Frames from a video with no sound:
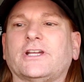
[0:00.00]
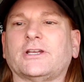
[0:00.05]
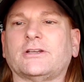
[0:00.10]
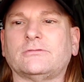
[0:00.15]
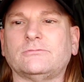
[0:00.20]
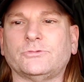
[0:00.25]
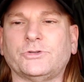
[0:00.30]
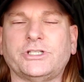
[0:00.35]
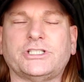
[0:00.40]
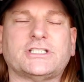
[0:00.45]
I
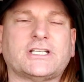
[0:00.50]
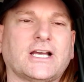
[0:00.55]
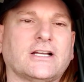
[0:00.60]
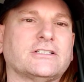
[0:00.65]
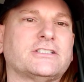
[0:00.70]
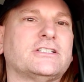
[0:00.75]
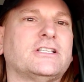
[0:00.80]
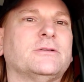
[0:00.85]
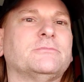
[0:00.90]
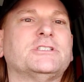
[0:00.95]
reached
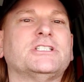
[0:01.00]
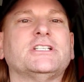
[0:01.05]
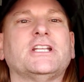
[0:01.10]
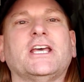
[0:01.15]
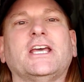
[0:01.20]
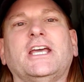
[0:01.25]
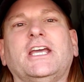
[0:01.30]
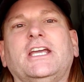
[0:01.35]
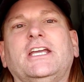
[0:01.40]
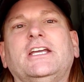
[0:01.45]
out to them
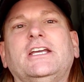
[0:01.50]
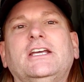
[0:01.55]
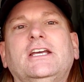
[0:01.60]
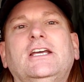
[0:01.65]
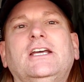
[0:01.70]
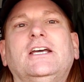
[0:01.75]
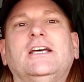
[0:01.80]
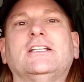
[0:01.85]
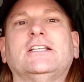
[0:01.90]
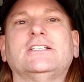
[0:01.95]
today,
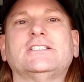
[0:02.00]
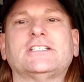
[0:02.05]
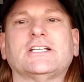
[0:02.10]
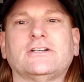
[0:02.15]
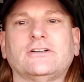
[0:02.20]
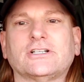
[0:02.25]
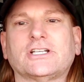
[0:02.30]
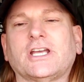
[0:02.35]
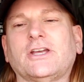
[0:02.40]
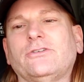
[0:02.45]
and they
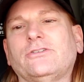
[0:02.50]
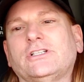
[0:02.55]
said, okay,